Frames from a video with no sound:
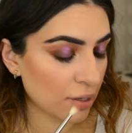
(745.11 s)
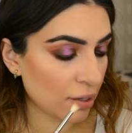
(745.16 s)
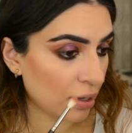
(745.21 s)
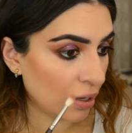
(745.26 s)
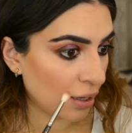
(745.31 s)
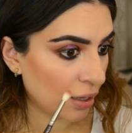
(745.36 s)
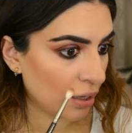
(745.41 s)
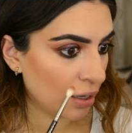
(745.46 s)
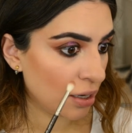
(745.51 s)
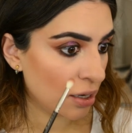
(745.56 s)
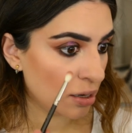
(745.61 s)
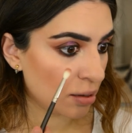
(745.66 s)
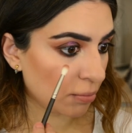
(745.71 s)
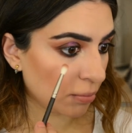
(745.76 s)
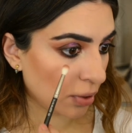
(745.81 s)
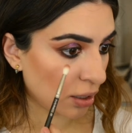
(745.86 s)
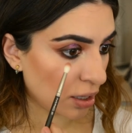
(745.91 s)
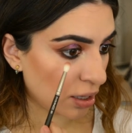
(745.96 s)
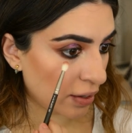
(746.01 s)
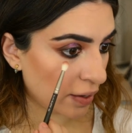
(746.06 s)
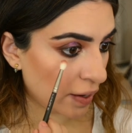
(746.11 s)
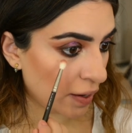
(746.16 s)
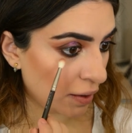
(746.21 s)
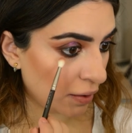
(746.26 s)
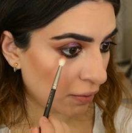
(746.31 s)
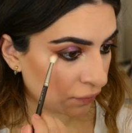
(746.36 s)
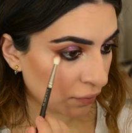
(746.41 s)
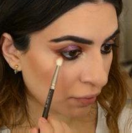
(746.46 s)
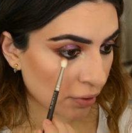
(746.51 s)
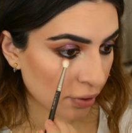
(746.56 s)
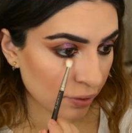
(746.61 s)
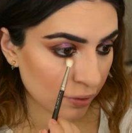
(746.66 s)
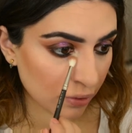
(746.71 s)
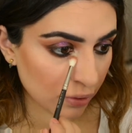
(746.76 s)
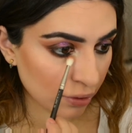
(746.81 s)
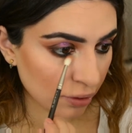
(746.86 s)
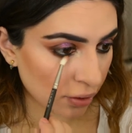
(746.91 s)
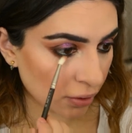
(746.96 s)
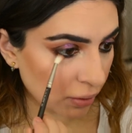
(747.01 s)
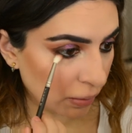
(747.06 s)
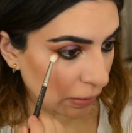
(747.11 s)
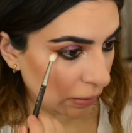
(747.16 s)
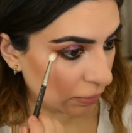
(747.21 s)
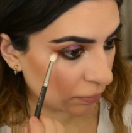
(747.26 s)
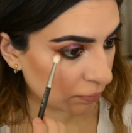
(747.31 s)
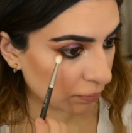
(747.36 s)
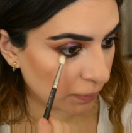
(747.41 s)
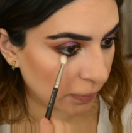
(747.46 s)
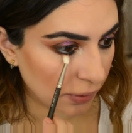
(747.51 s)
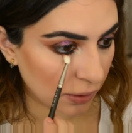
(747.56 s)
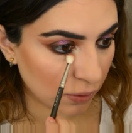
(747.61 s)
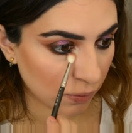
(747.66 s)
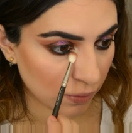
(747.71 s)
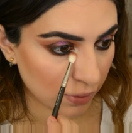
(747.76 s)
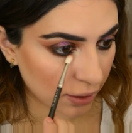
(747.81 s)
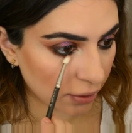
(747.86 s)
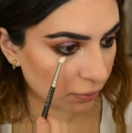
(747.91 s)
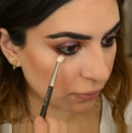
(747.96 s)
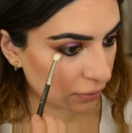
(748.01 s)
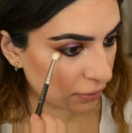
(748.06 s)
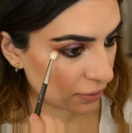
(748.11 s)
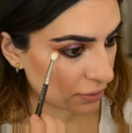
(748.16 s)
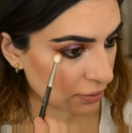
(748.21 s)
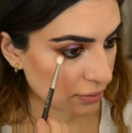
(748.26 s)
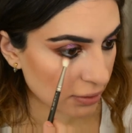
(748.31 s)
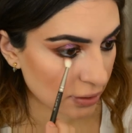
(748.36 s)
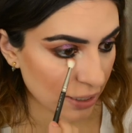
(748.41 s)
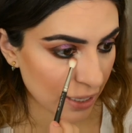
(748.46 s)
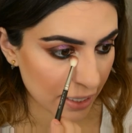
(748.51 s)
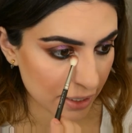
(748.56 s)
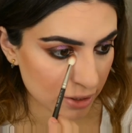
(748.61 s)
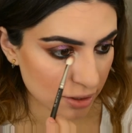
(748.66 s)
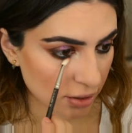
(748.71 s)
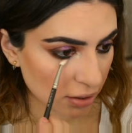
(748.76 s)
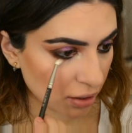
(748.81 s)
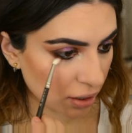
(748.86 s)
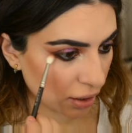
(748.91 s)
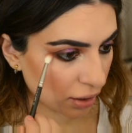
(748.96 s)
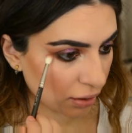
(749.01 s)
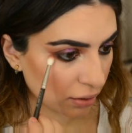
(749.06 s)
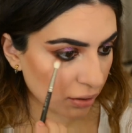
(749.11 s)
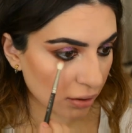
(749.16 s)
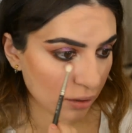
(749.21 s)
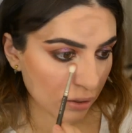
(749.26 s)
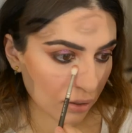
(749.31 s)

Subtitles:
And I'm gonna further blow out this lash line.